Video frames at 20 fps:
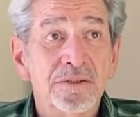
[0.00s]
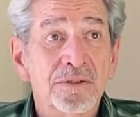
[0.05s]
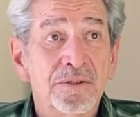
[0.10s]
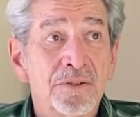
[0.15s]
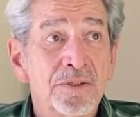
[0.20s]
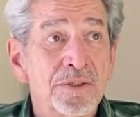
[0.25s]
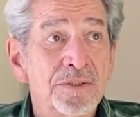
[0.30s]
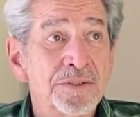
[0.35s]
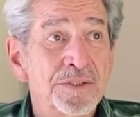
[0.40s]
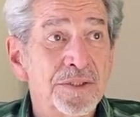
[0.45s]

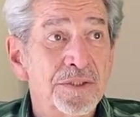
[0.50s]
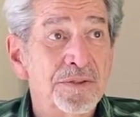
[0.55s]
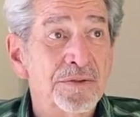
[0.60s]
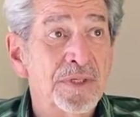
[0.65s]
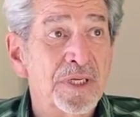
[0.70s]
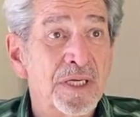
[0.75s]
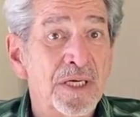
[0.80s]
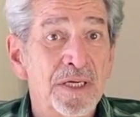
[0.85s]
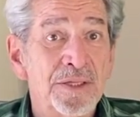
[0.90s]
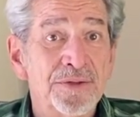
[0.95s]
or
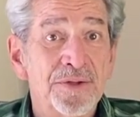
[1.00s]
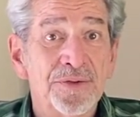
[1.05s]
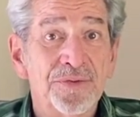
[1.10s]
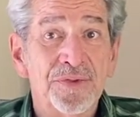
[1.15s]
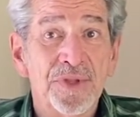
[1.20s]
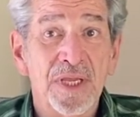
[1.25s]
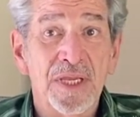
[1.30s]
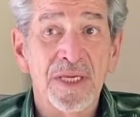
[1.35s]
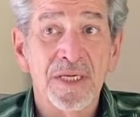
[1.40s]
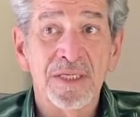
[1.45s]
doing other
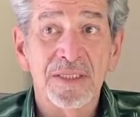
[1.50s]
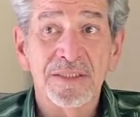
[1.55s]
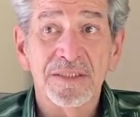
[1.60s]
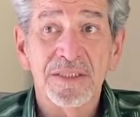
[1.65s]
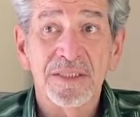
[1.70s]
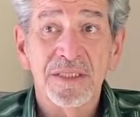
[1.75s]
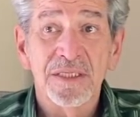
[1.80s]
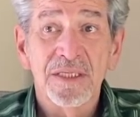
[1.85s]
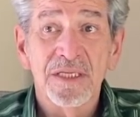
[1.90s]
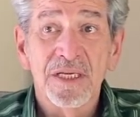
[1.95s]

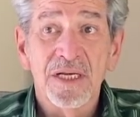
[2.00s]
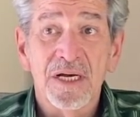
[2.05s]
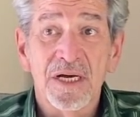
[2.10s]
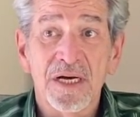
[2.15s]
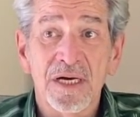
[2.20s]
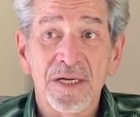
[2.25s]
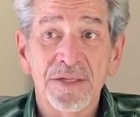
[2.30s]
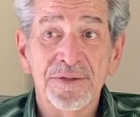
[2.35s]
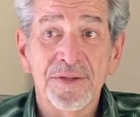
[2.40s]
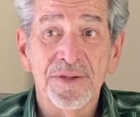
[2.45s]
things
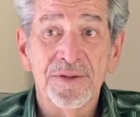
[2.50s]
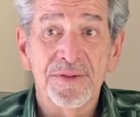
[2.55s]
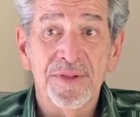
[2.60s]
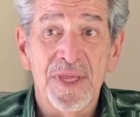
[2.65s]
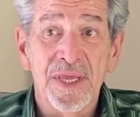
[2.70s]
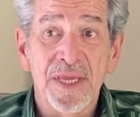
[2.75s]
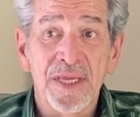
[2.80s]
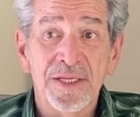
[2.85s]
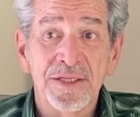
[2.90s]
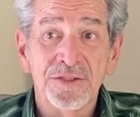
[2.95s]
other
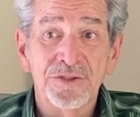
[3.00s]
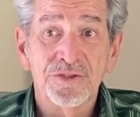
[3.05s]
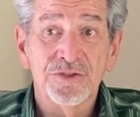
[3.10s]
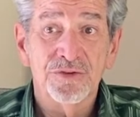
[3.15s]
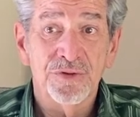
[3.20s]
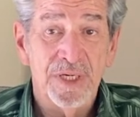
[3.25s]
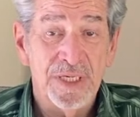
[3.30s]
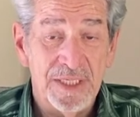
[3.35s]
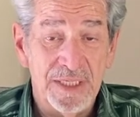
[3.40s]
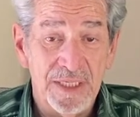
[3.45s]
than
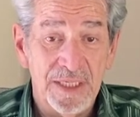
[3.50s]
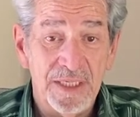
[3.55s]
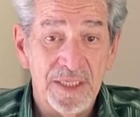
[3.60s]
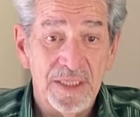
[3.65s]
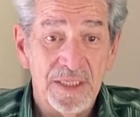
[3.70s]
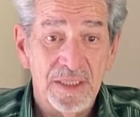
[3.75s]
drinking.